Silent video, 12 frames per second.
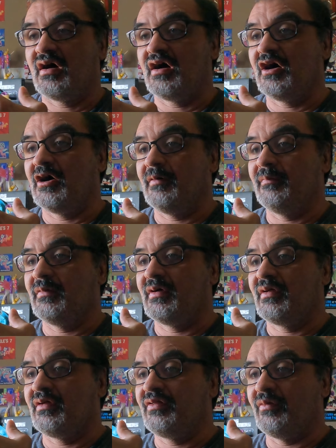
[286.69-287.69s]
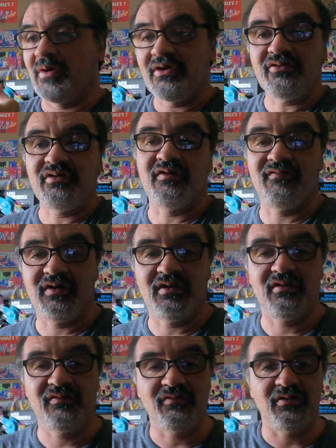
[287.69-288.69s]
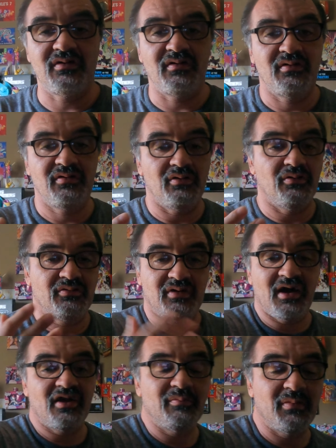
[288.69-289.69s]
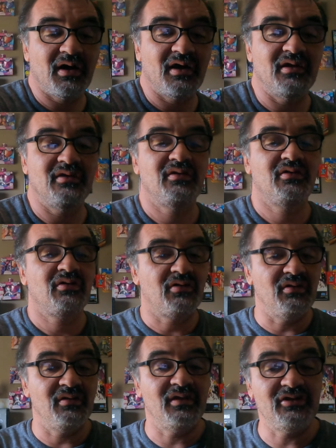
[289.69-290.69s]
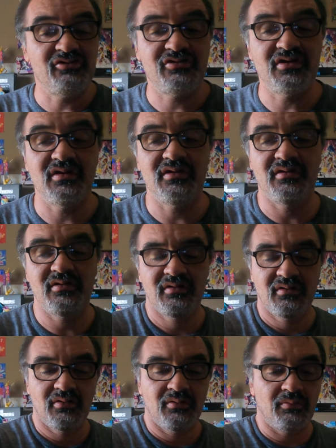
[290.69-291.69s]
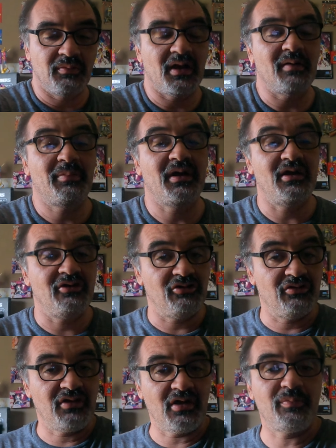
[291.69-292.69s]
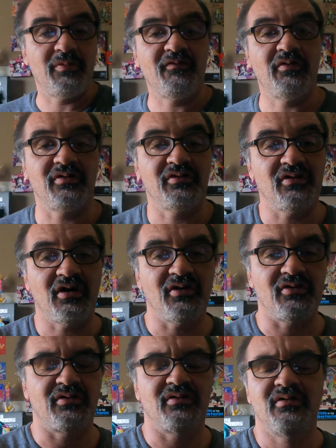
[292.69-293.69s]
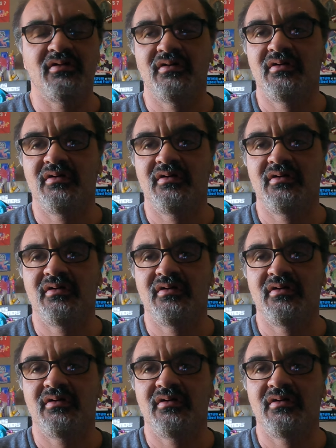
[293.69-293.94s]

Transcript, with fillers: um, the wrestling events for, you know, Dynamite, Collision, Rampage, and Death Before Dishonor,